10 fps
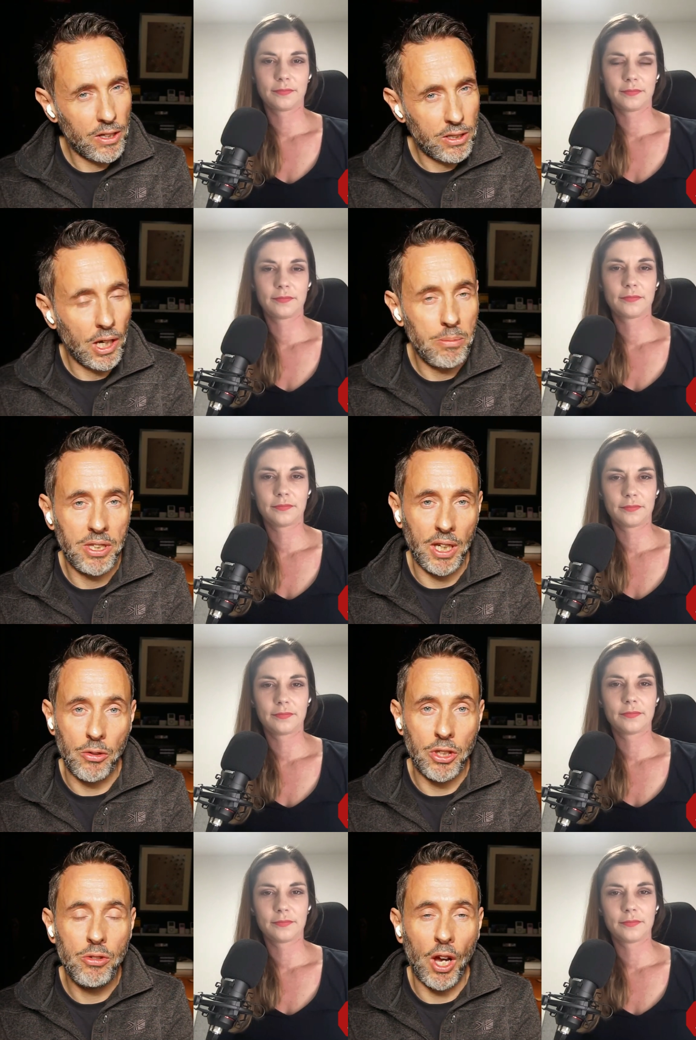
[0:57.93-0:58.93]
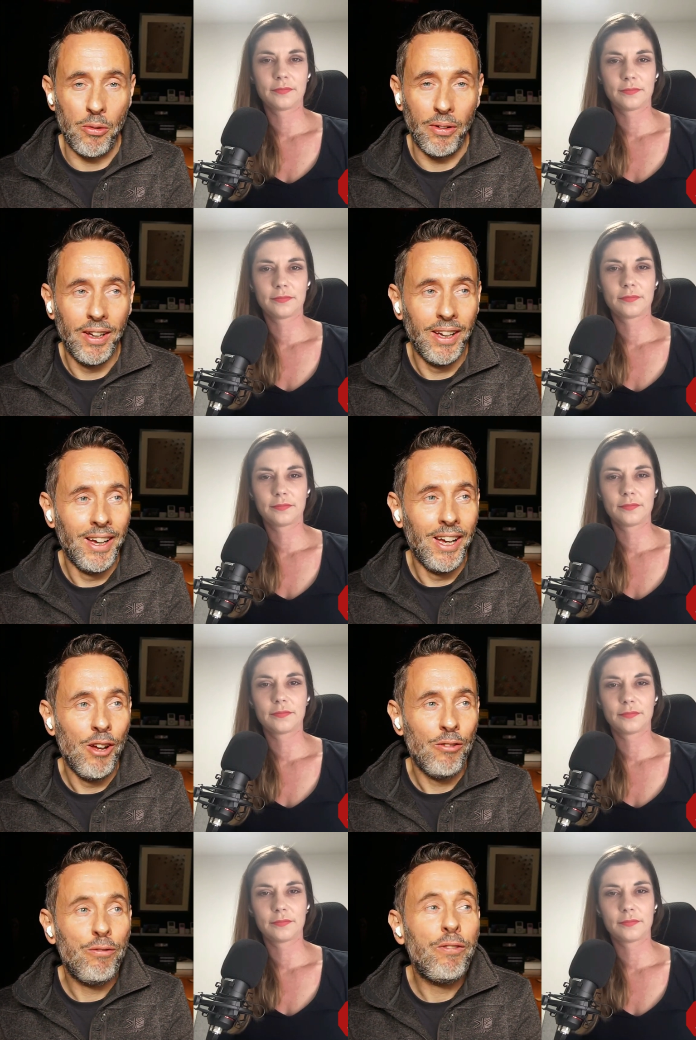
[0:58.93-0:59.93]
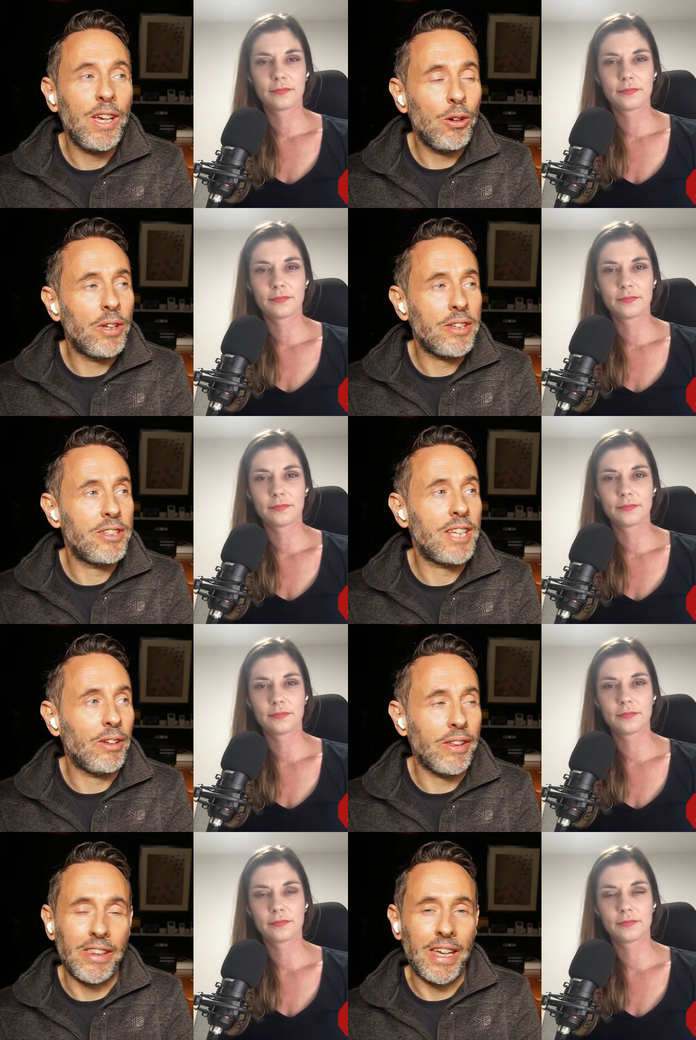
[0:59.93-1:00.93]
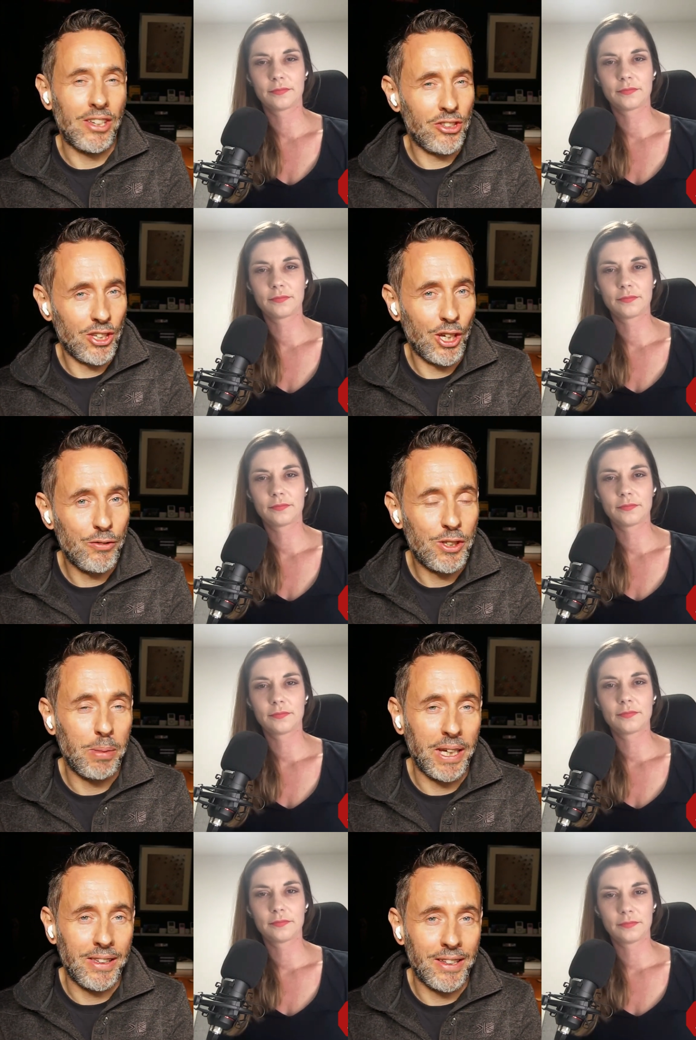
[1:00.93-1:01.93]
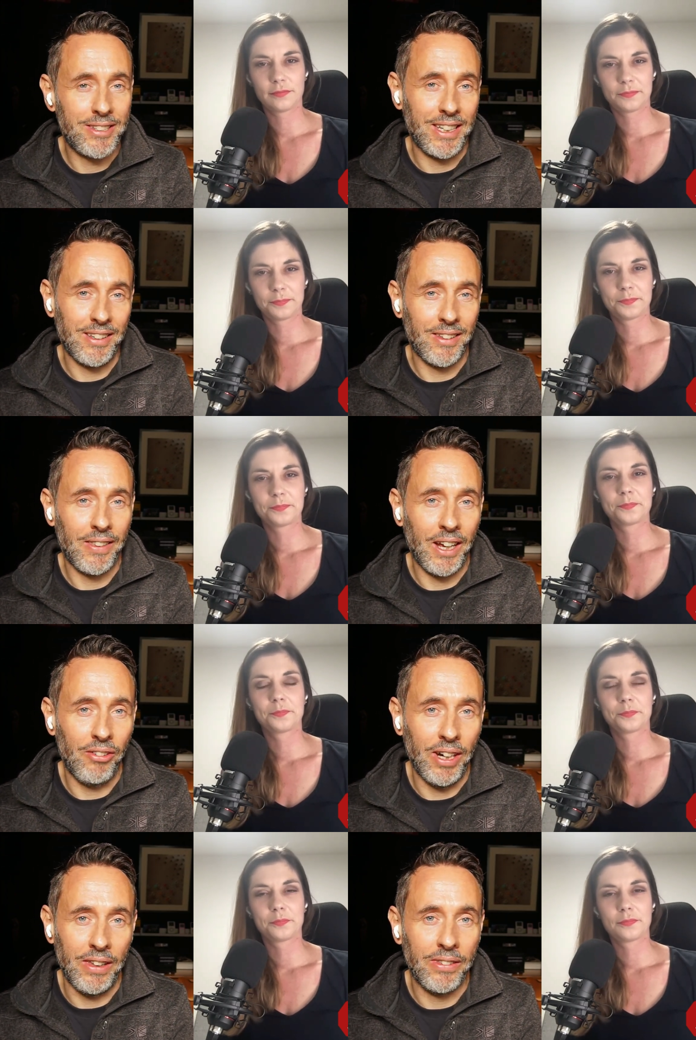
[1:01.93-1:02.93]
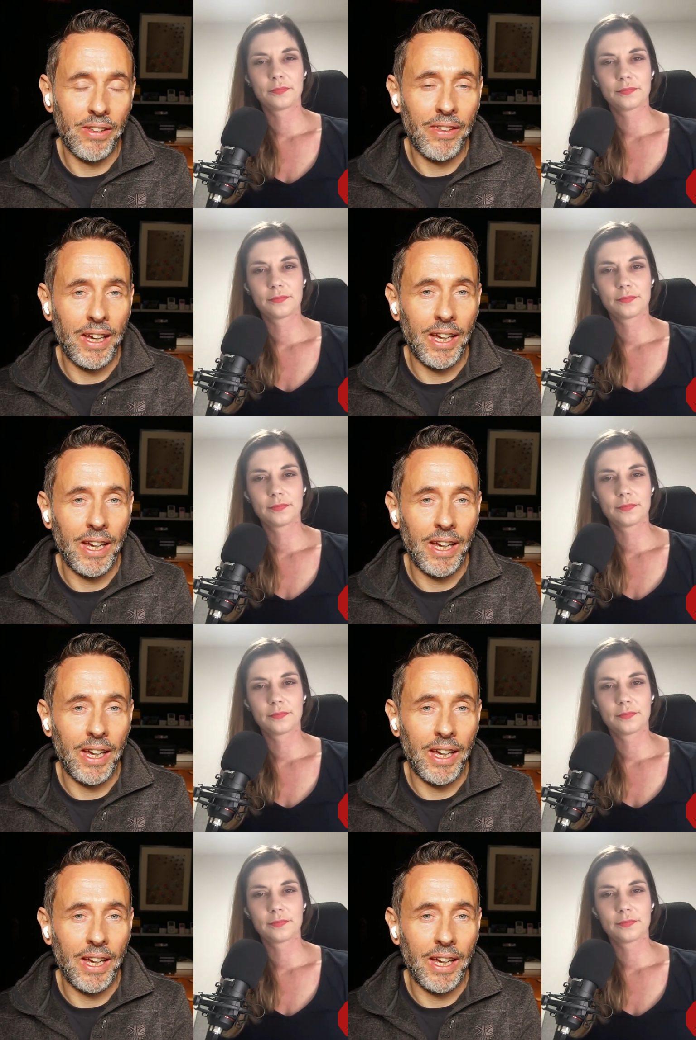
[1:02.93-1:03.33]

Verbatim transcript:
Speaker 1: first-time C E Os who don't feel necessarily that they deserve to be in the seat that they're in, that